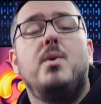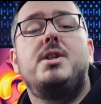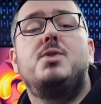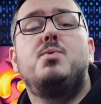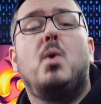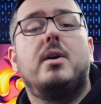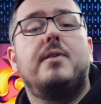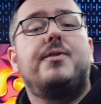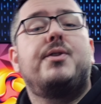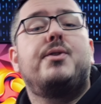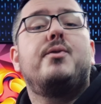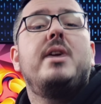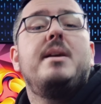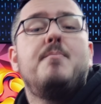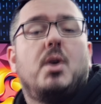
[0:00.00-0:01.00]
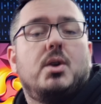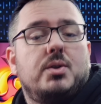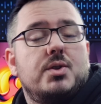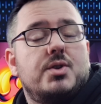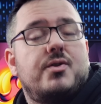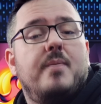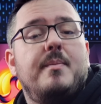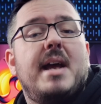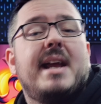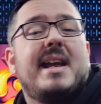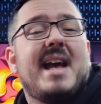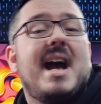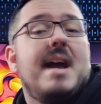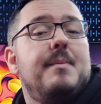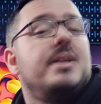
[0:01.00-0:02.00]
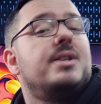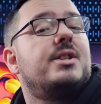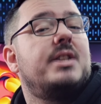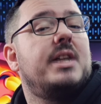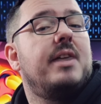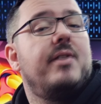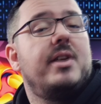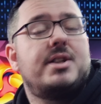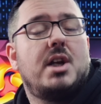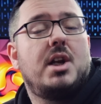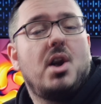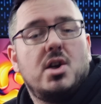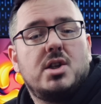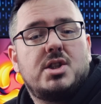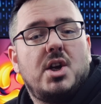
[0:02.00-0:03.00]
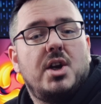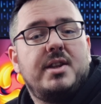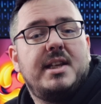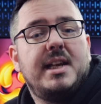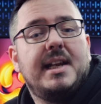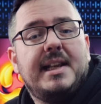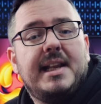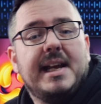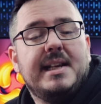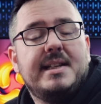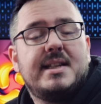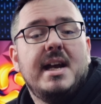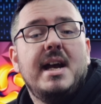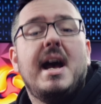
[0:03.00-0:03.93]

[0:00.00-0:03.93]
which is one of three models from their gaming series alongside the Elite